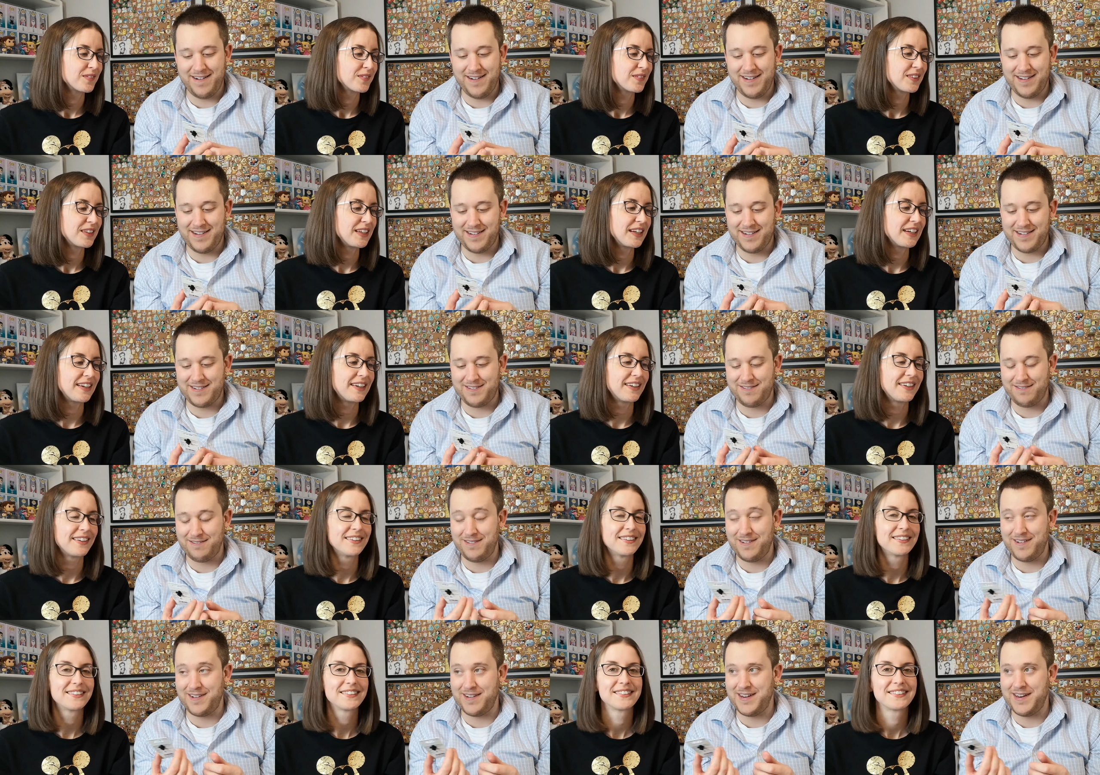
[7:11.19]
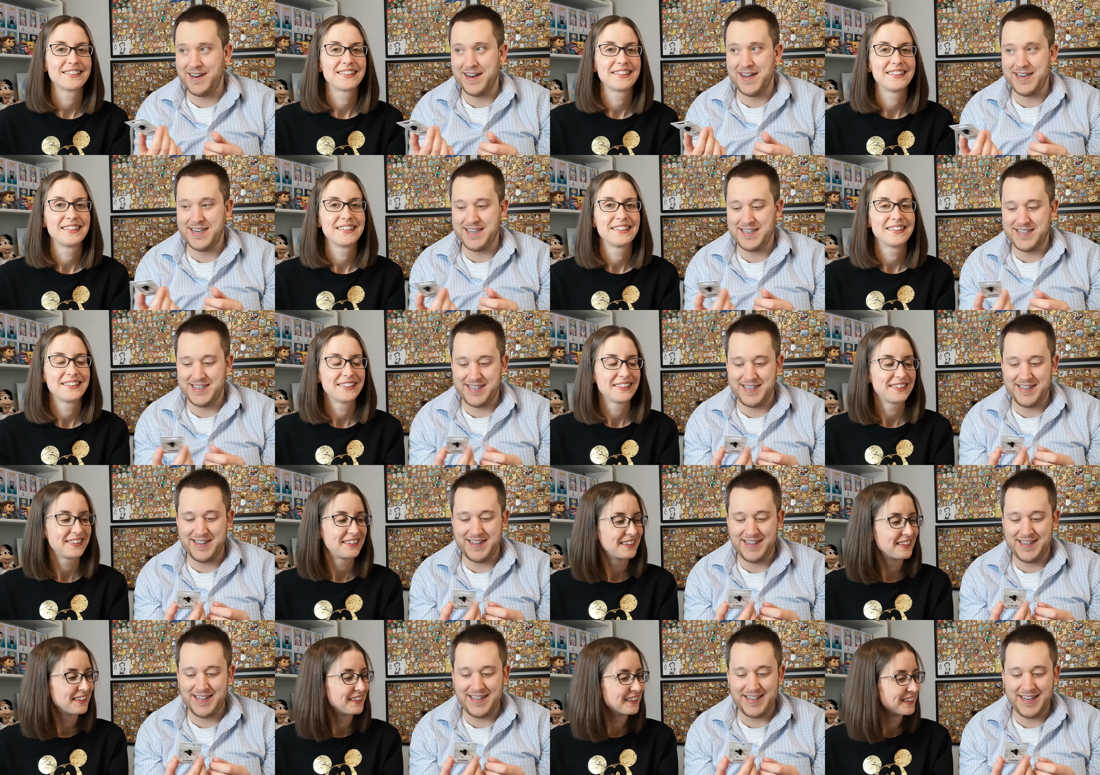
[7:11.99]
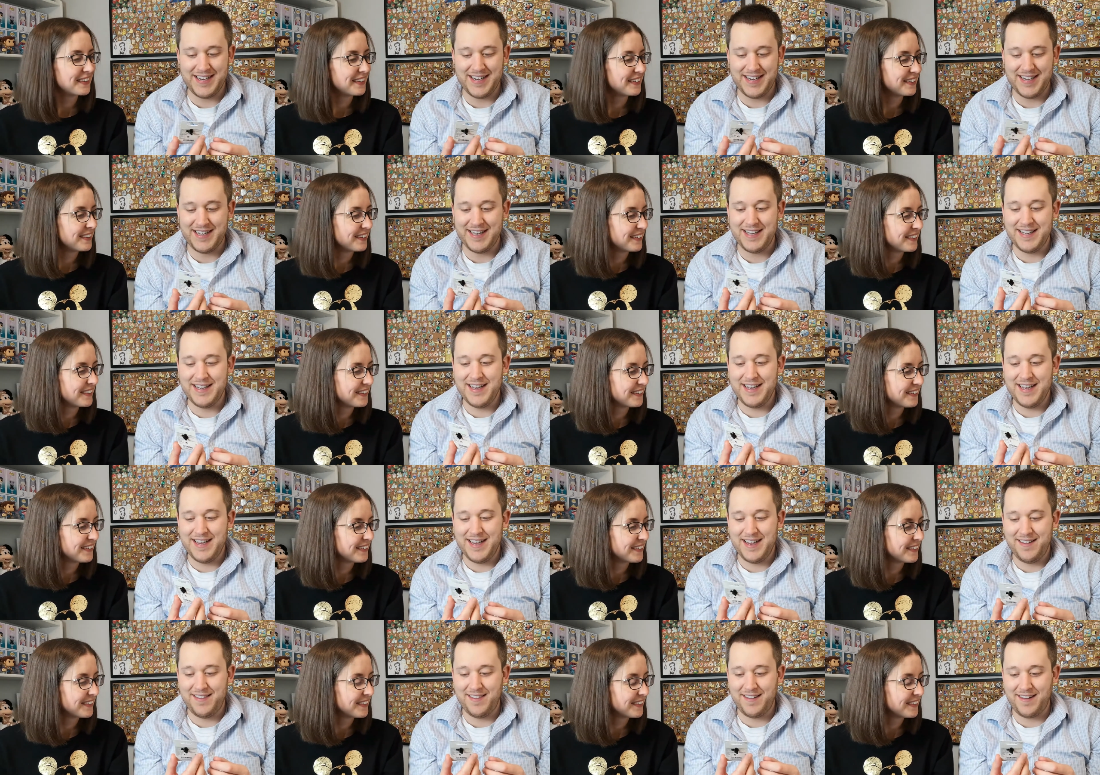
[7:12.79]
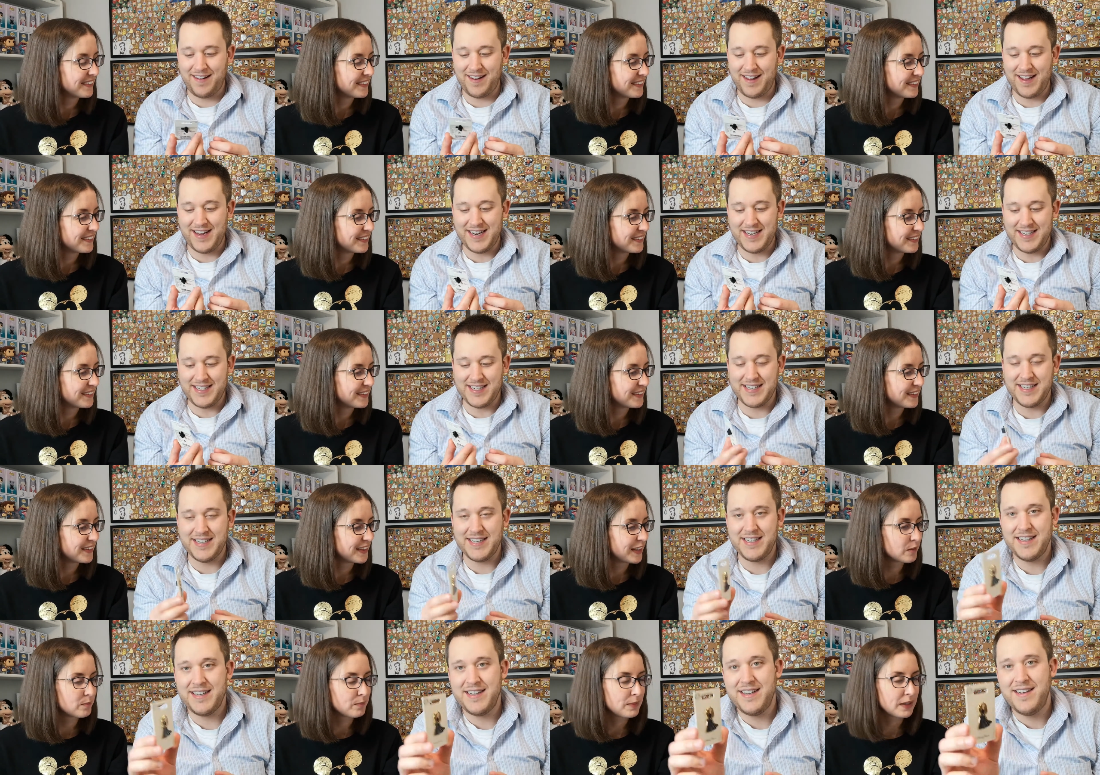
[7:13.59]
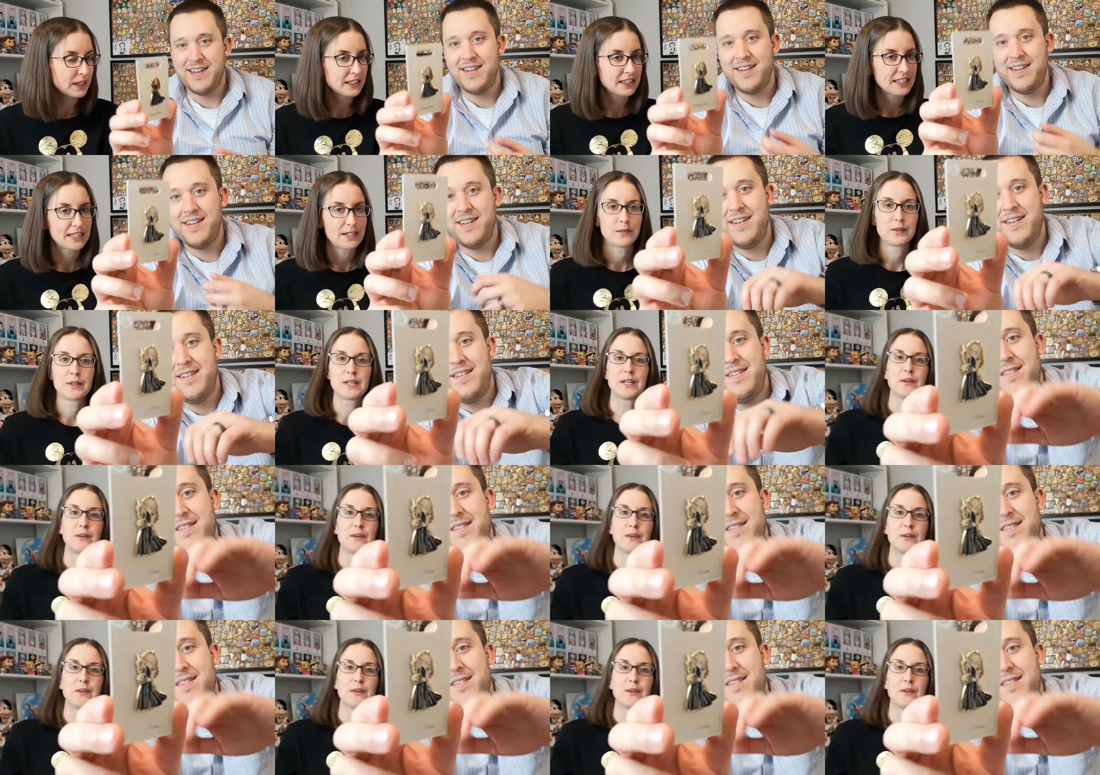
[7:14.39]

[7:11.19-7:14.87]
Speaker 1: It looks really nice in the light. I picked that